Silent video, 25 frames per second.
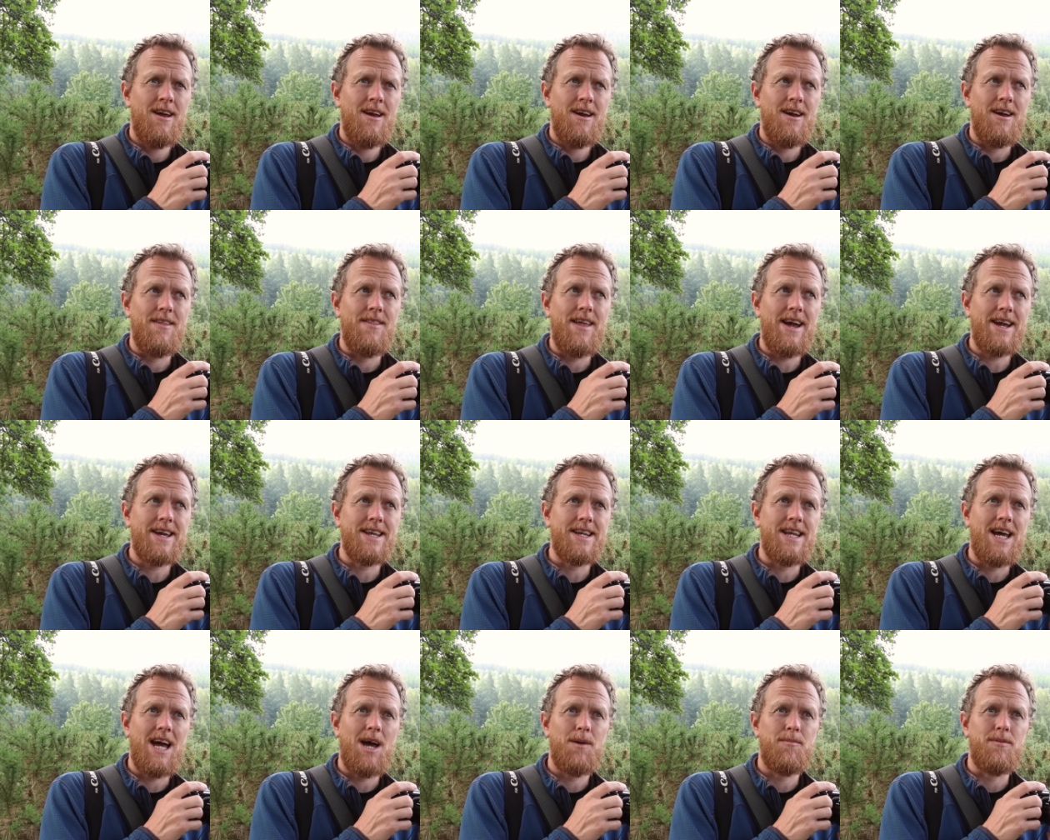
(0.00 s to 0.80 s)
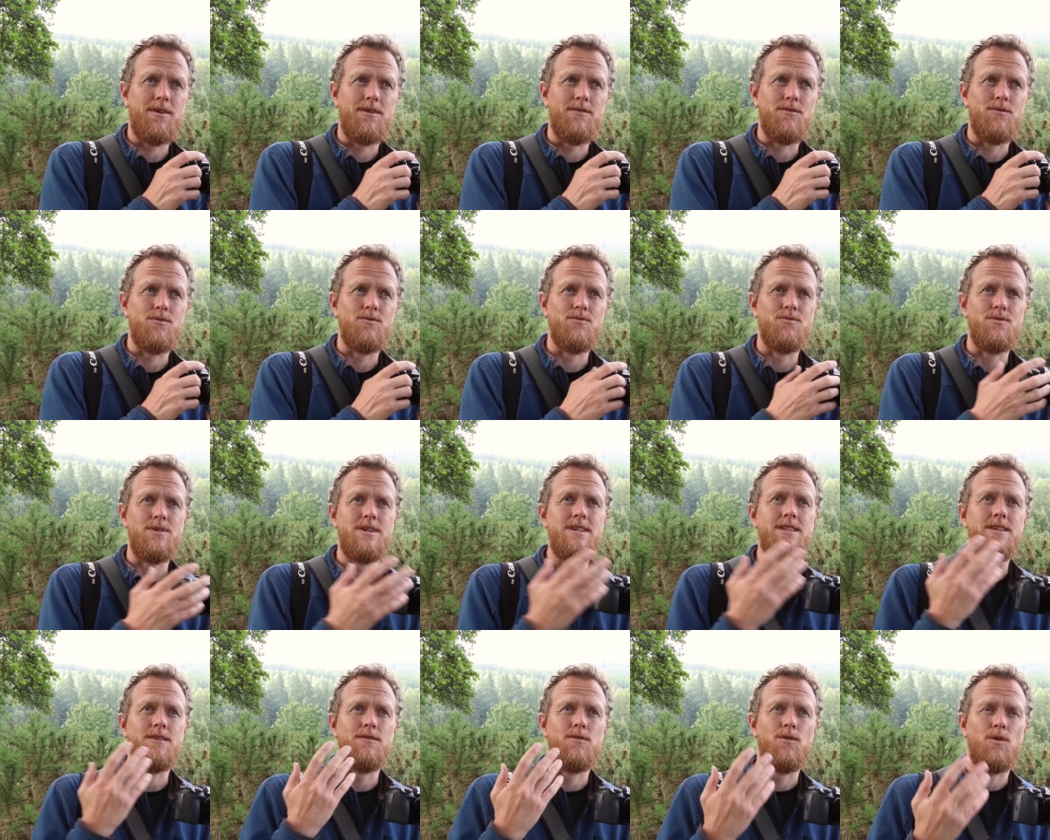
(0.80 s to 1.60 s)
that can happen if you
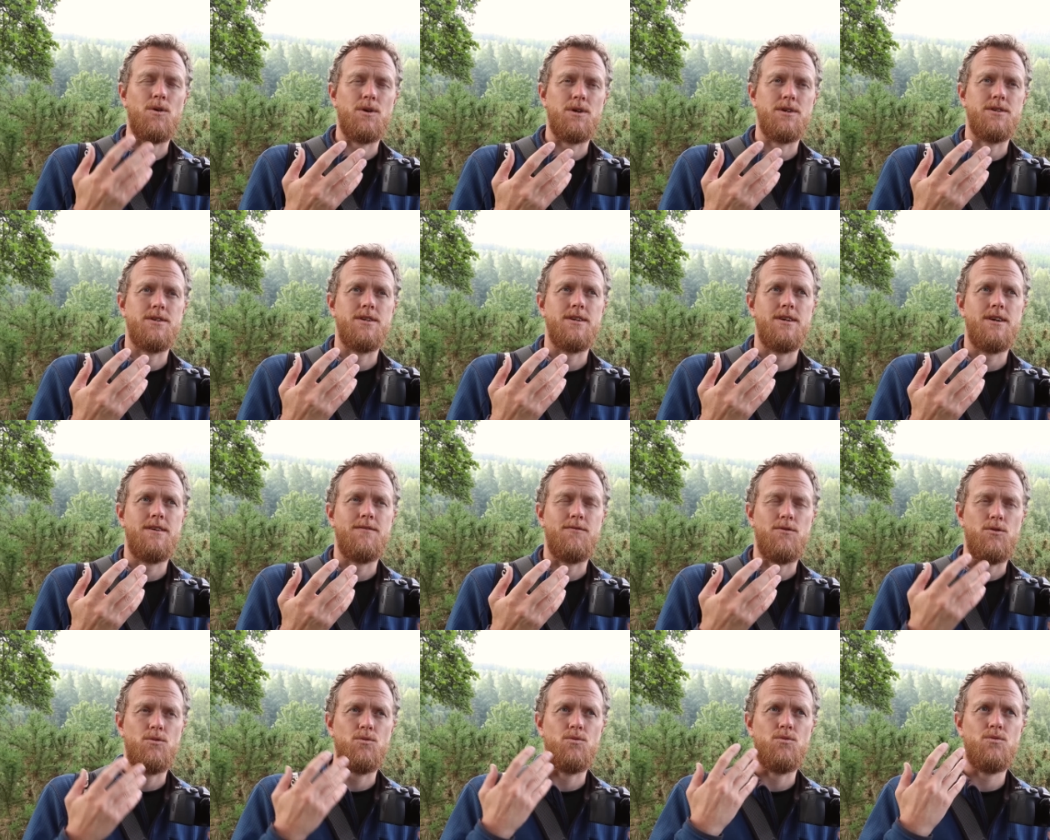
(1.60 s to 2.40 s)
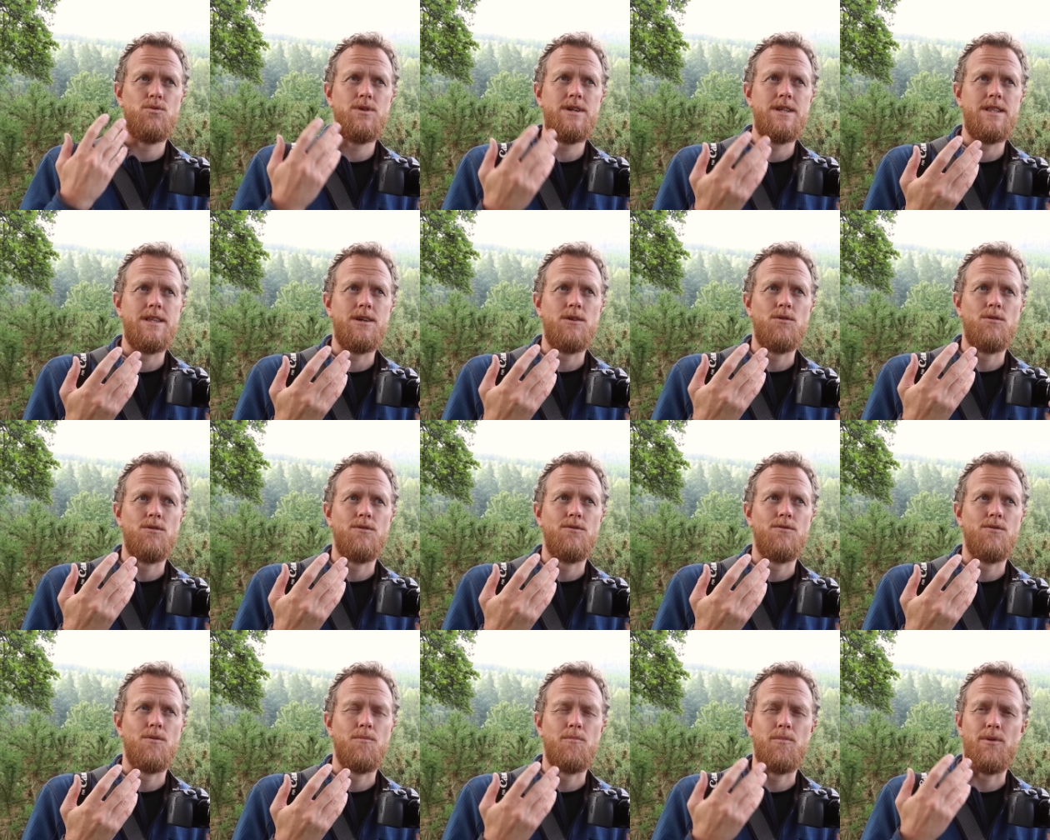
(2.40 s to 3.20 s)
really focus, if you're really
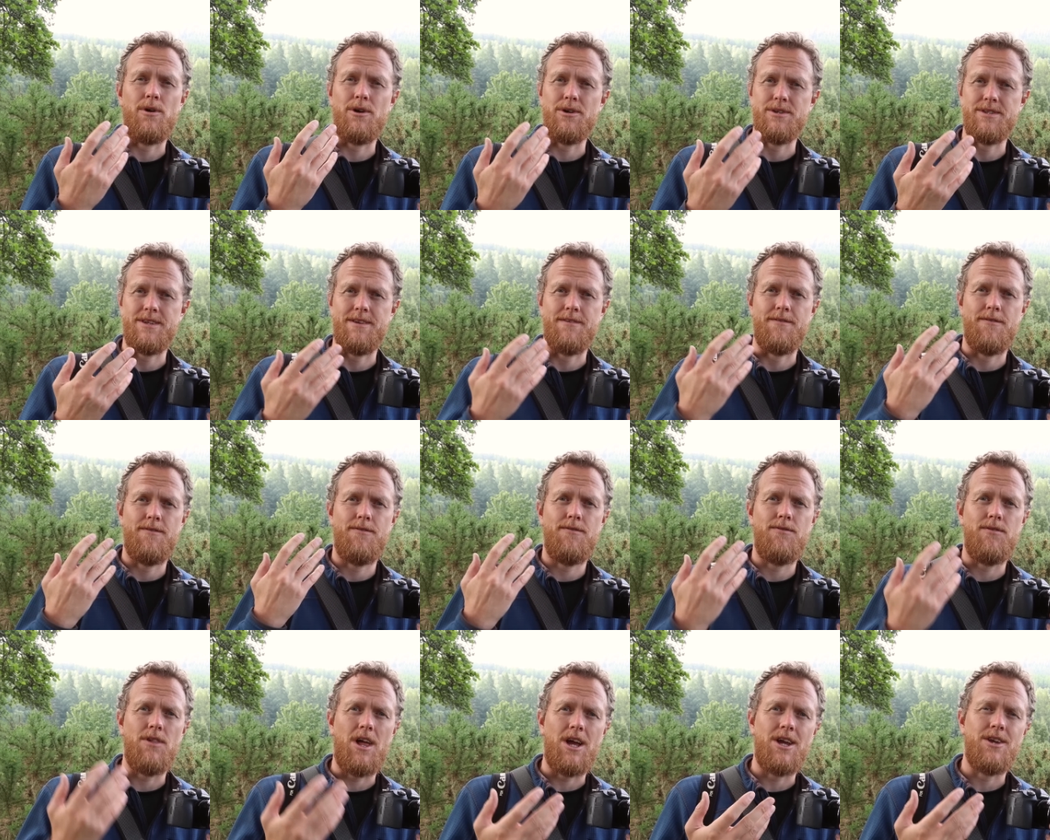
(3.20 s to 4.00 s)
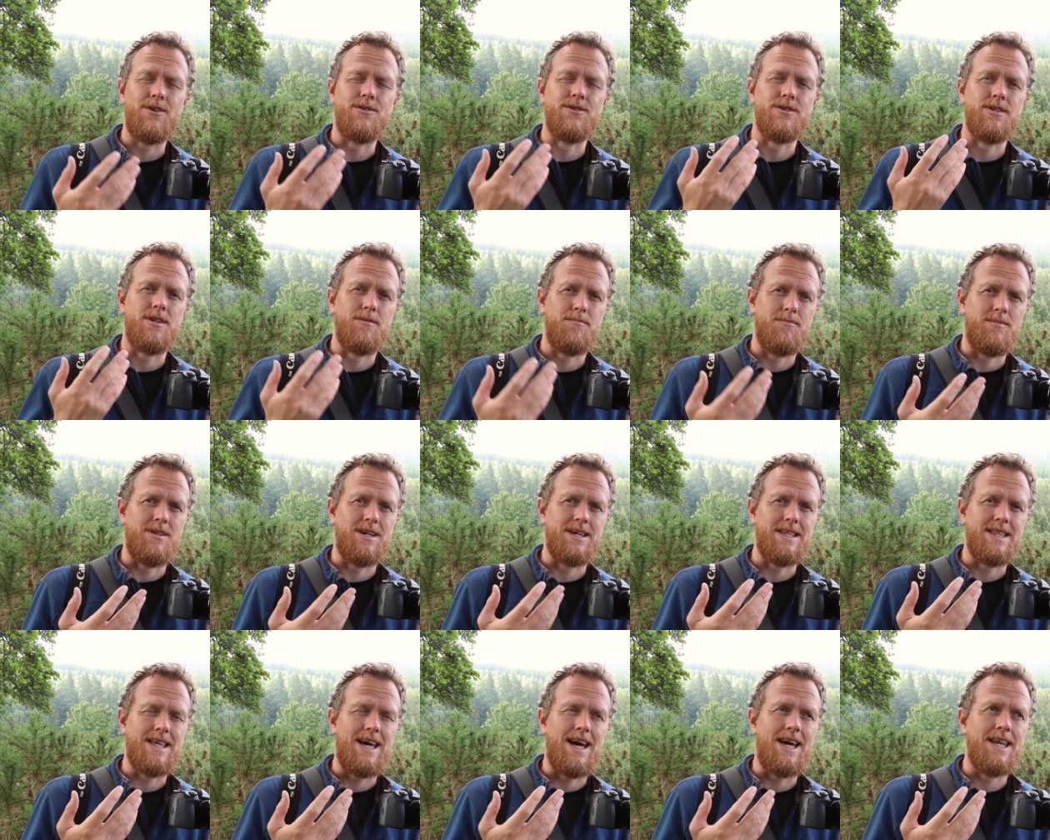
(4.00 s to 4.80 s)
going for birds in flight or something
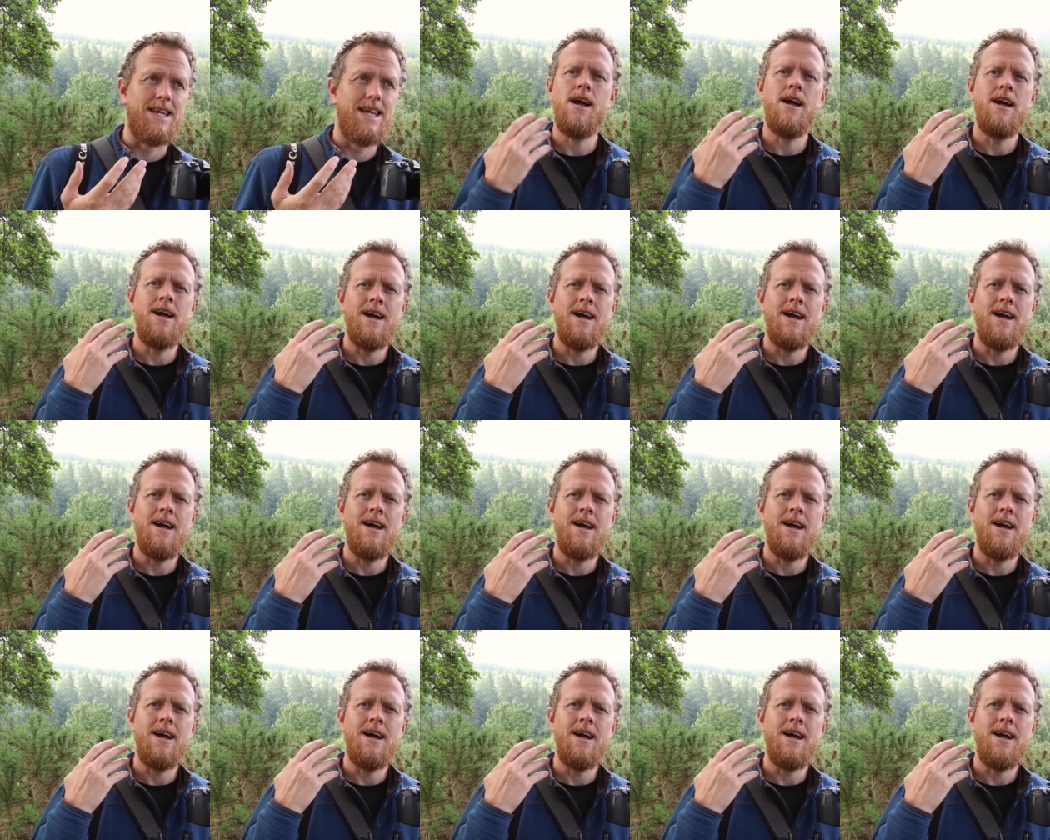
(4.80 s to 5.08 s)
like that.